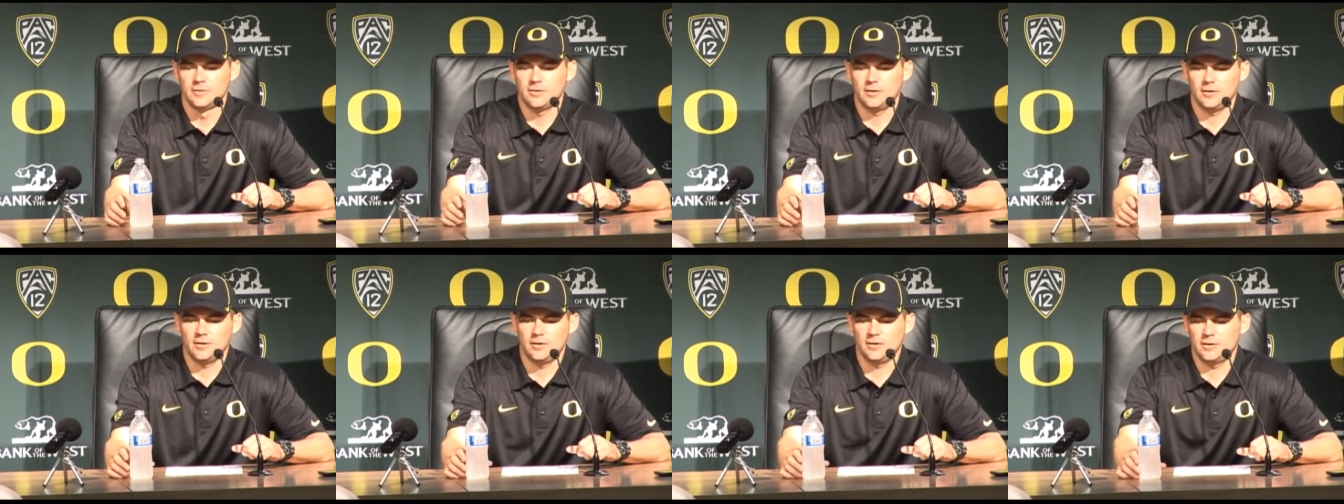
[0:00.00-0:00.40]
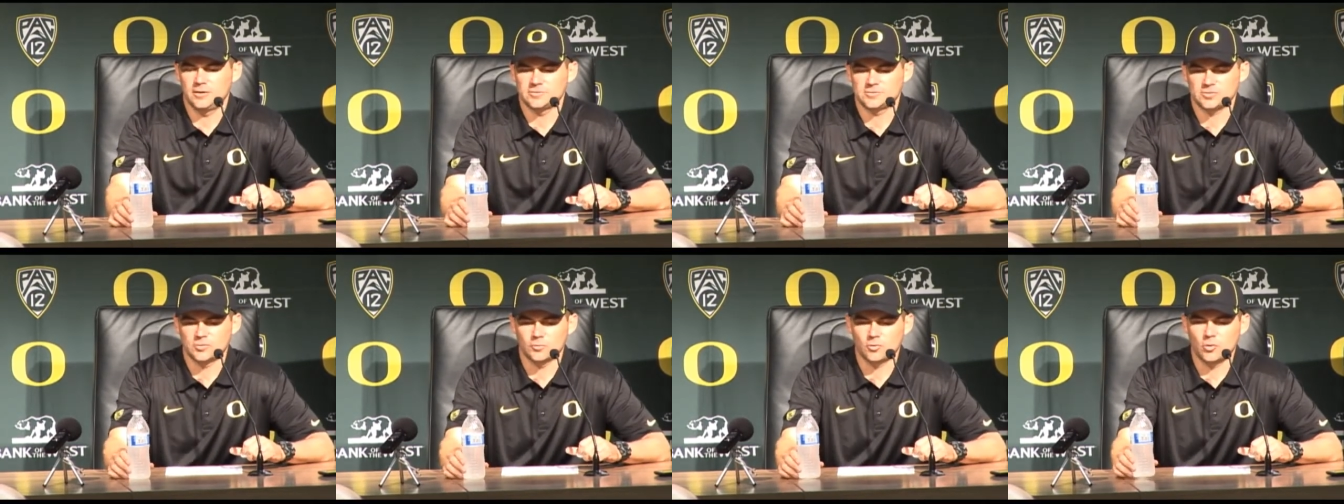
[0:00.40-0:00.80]

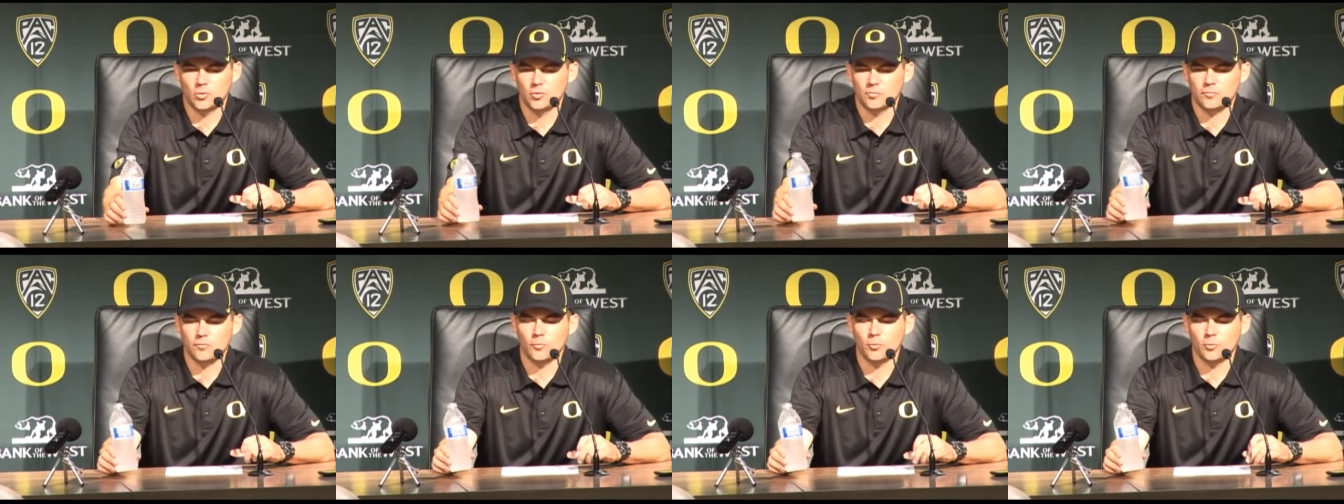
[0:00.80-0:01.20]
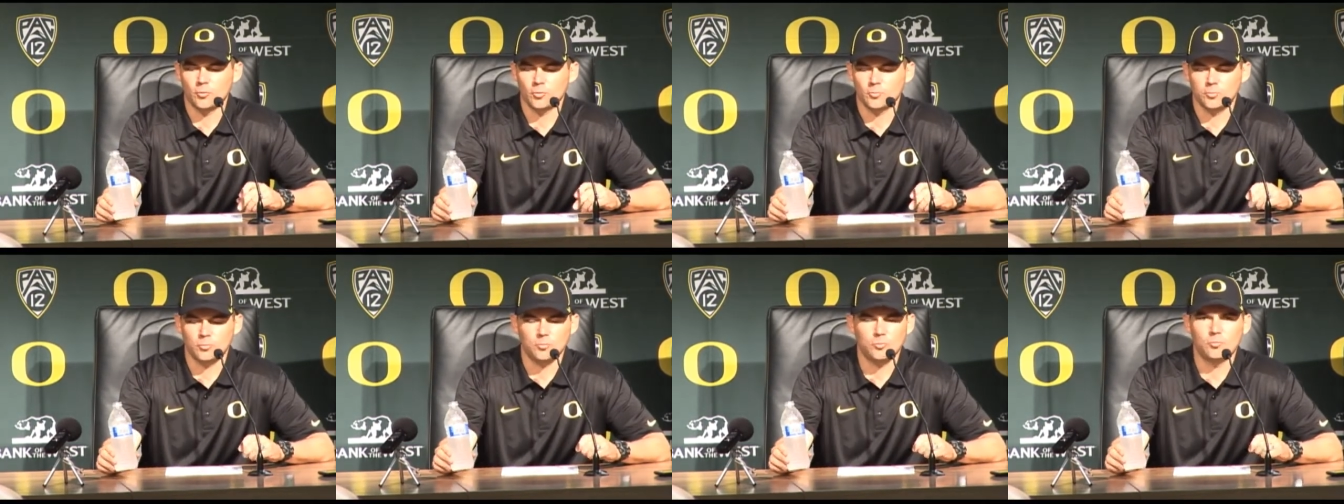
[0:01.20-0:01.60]
And so going
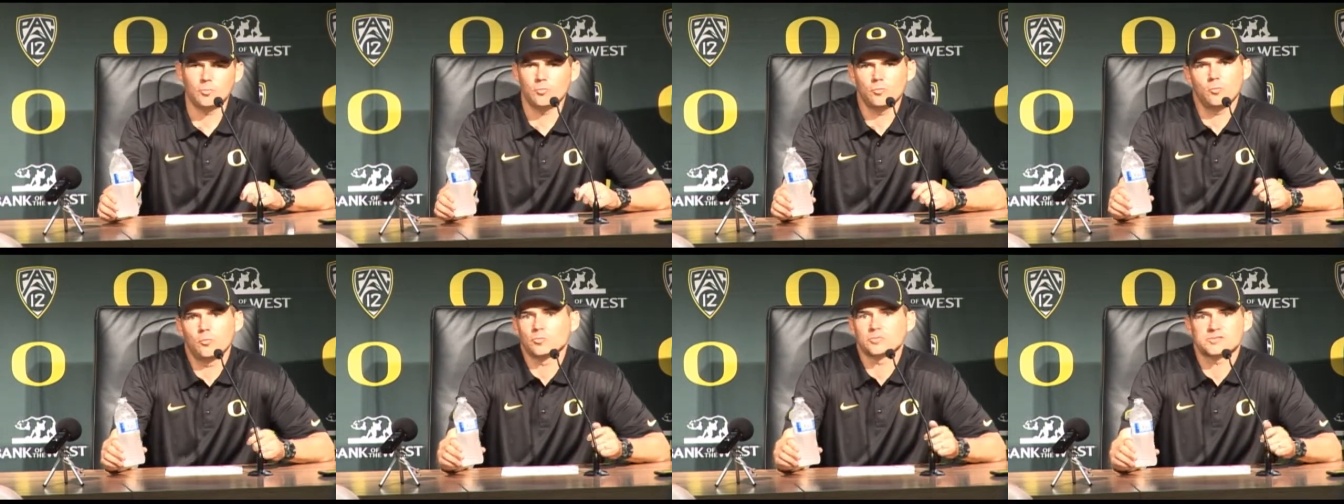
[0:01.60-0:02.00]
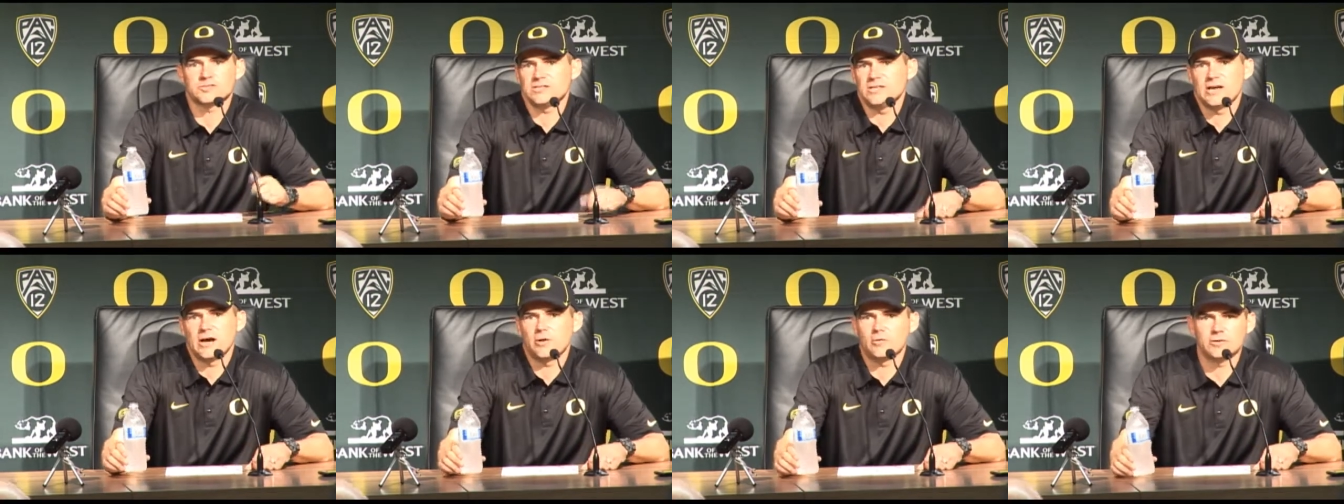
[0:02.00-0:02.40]
forward, we'll
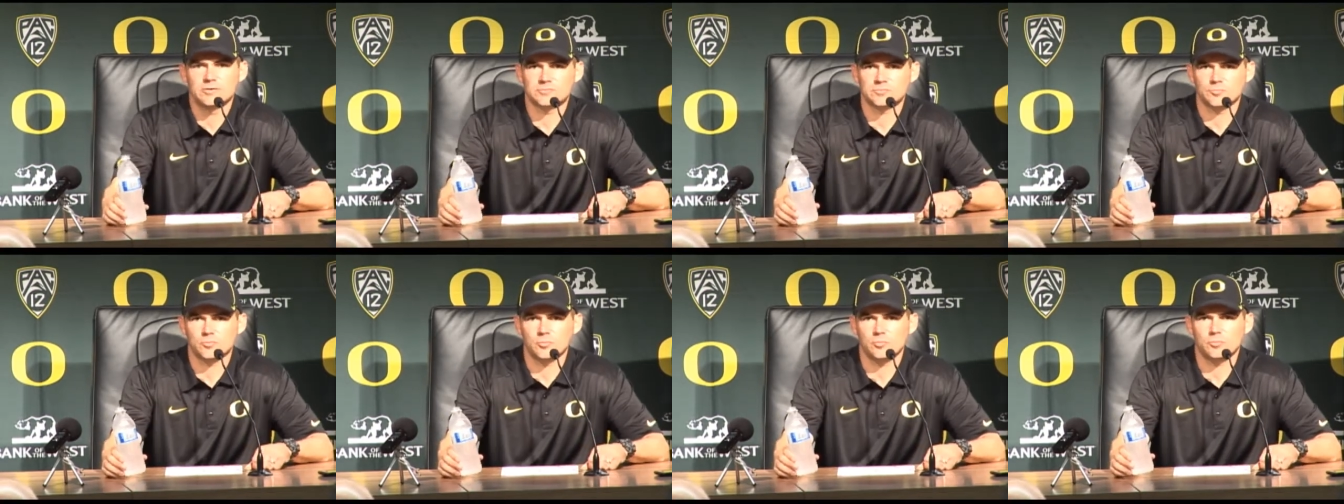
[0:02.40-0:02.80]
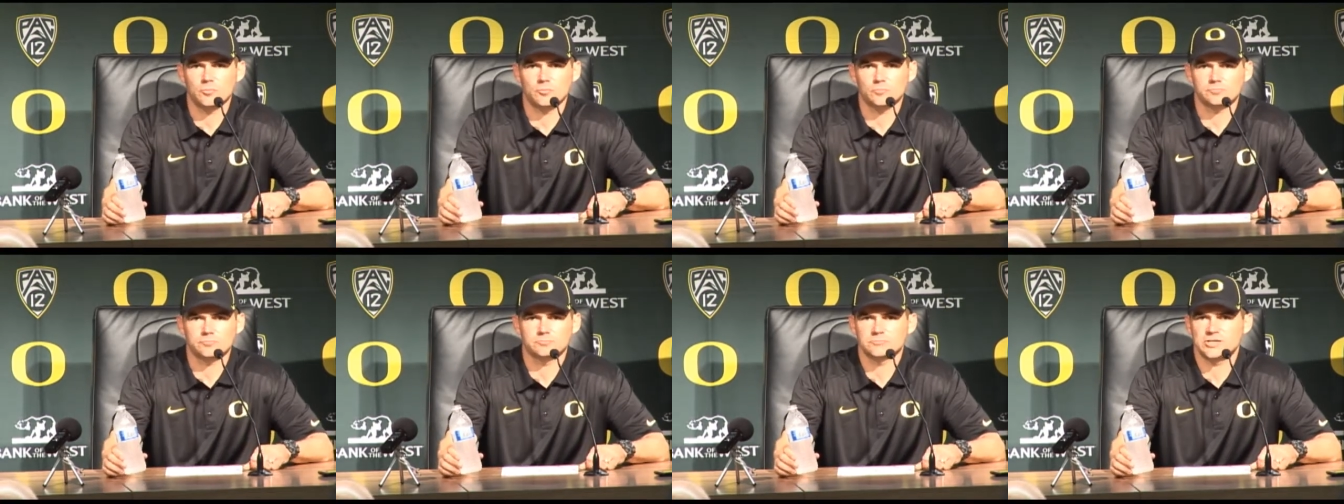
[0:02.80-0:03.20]
see how his
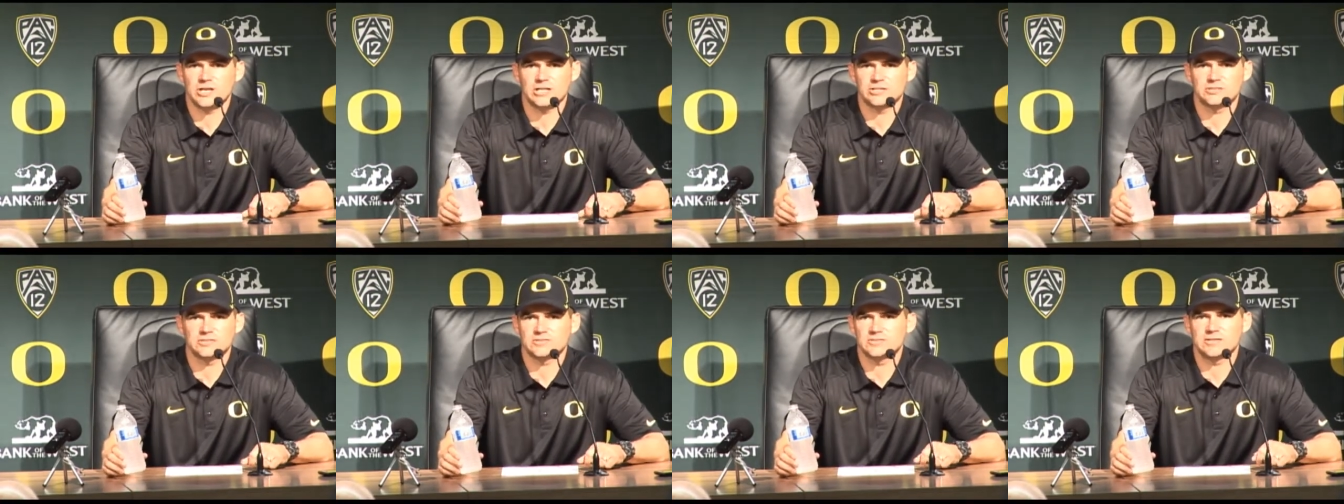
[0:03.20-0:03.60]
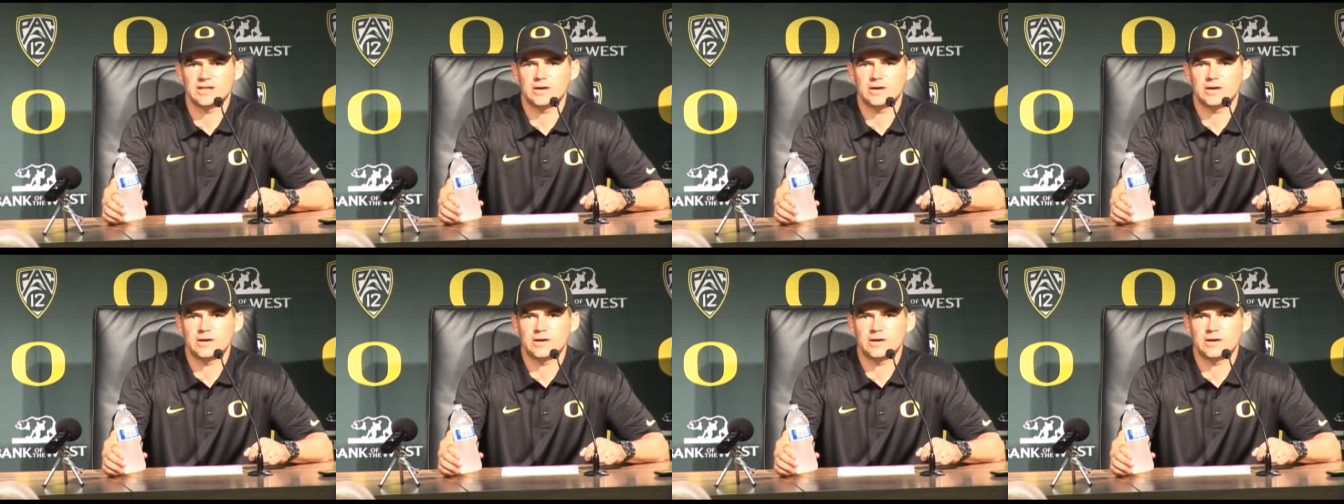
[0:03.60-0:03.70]
role changes,